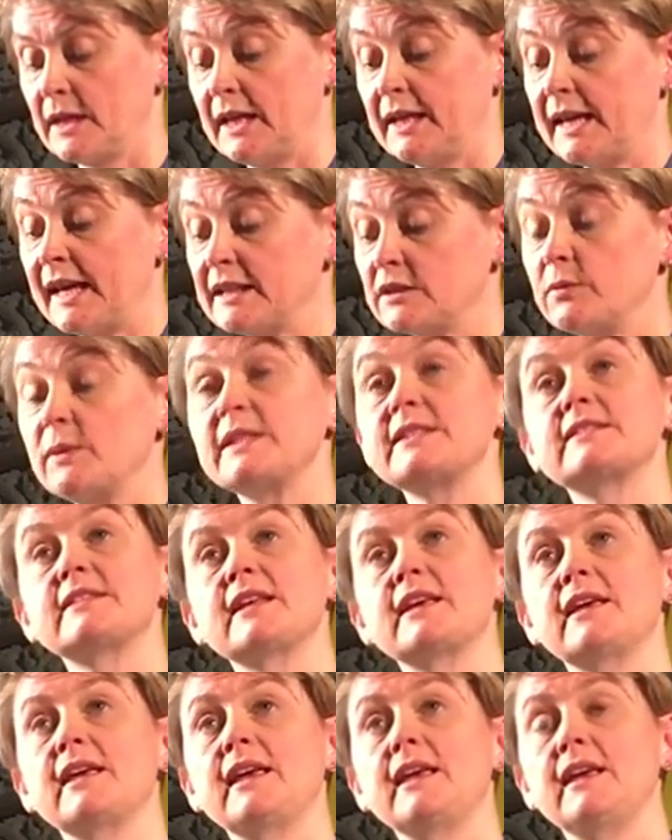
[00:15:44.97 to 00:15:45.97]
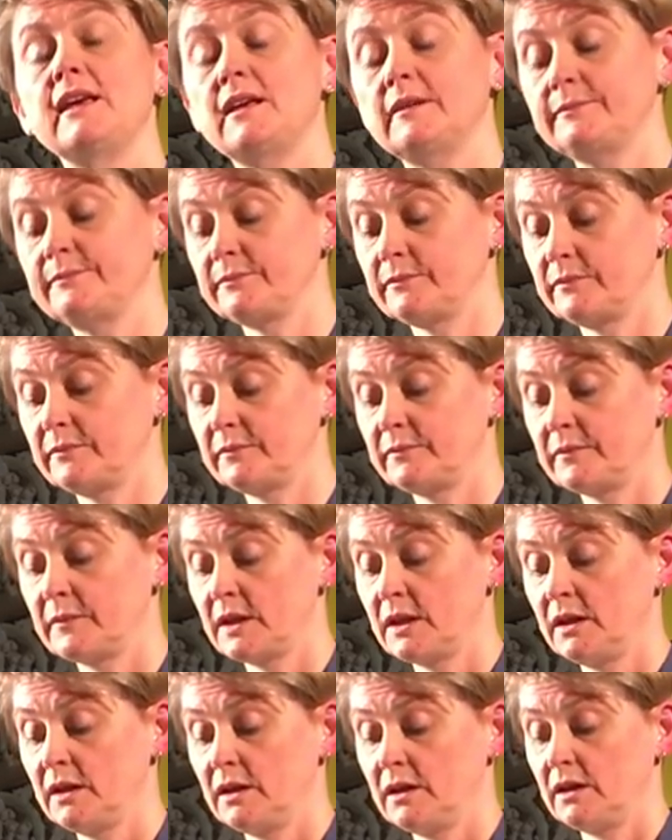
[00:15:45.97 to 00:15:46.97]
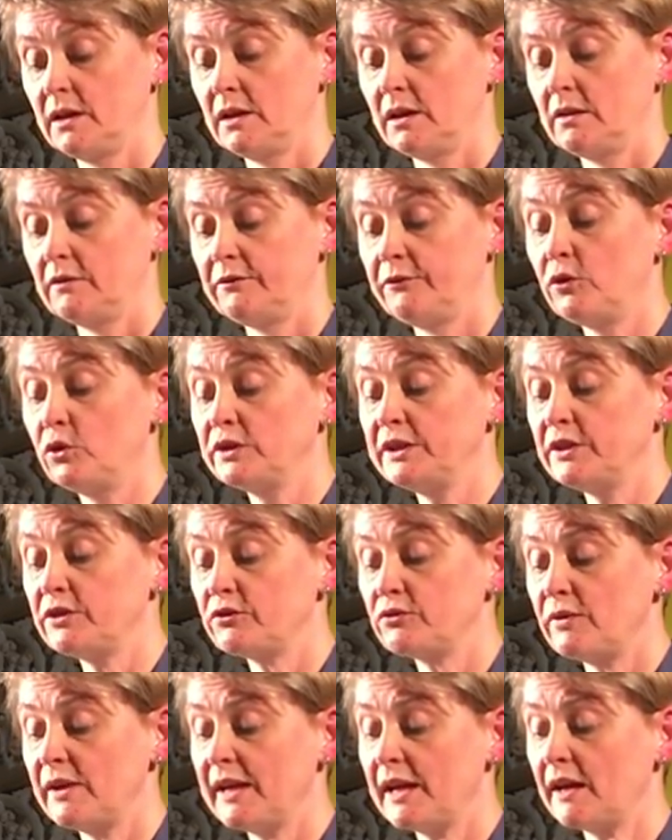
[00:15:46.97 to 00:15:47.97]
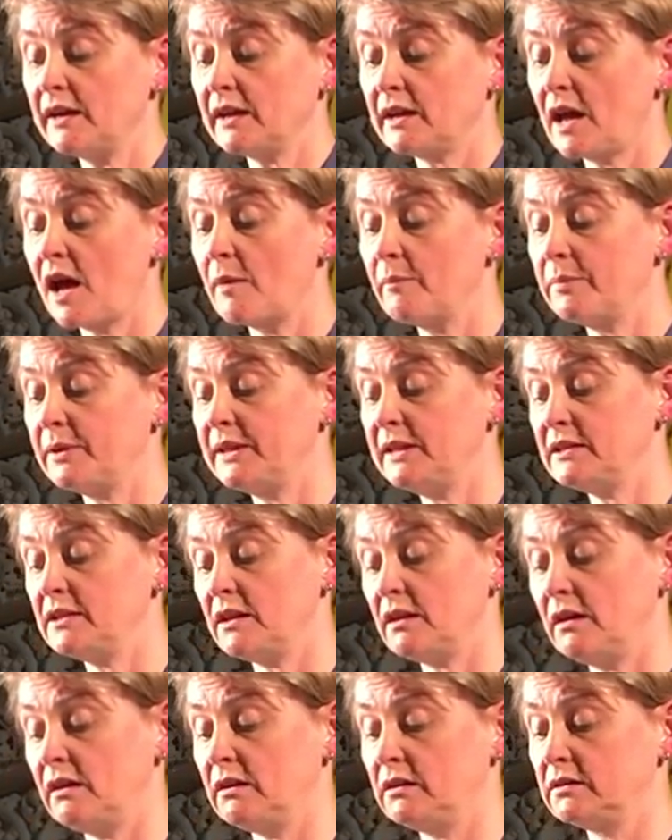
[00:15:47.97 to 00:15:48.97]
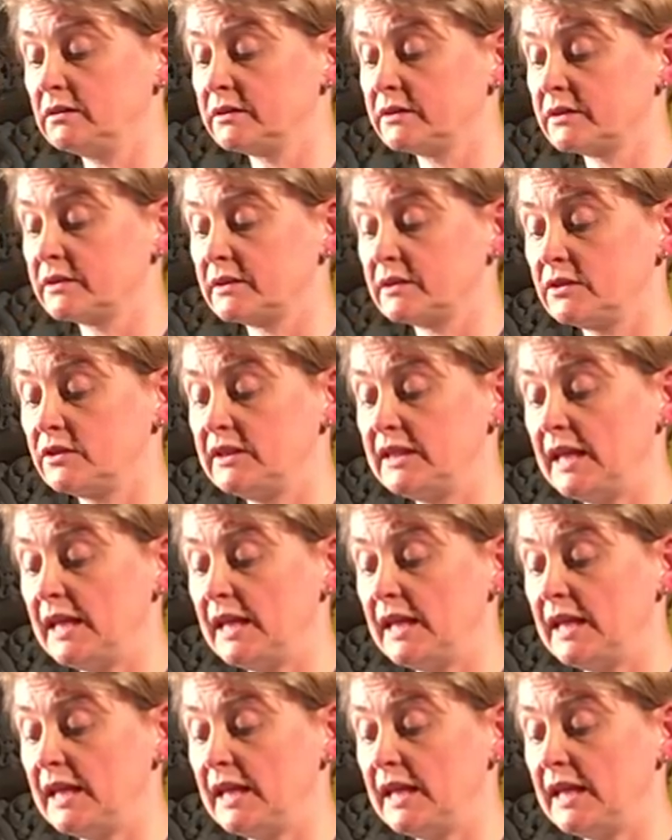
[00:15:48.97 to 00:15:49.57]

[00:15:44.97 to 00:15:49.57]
And as we sit here, 43 unaccompanied girls